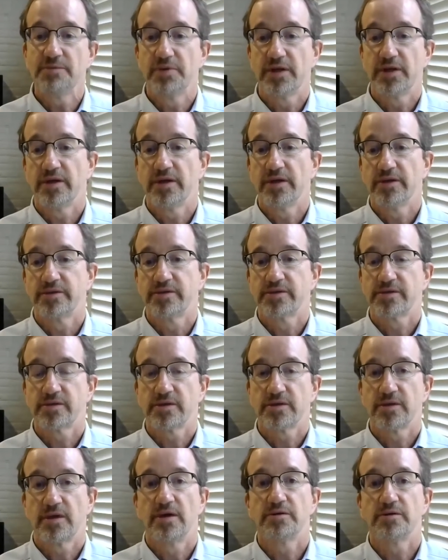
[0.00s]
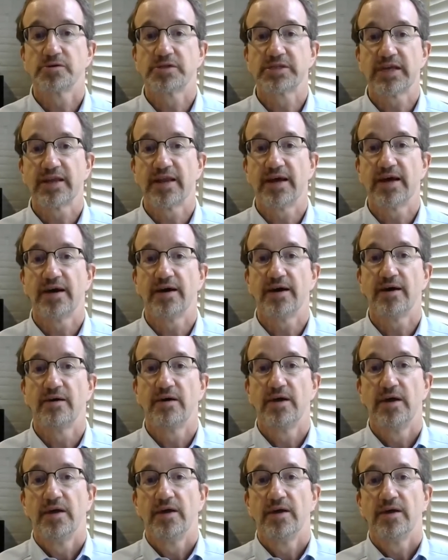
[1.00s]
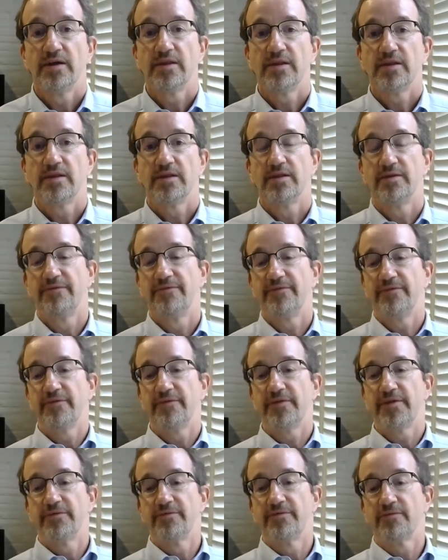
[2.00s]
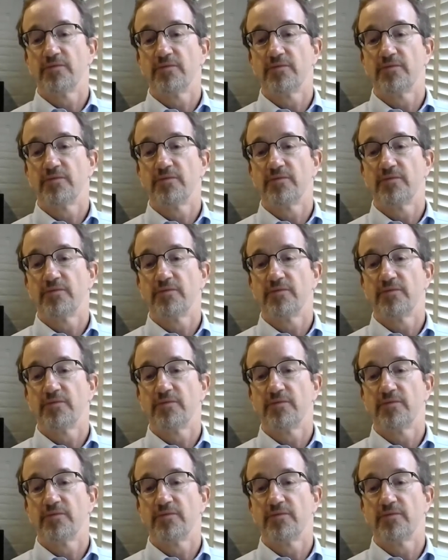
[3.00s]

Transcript: but I understand how the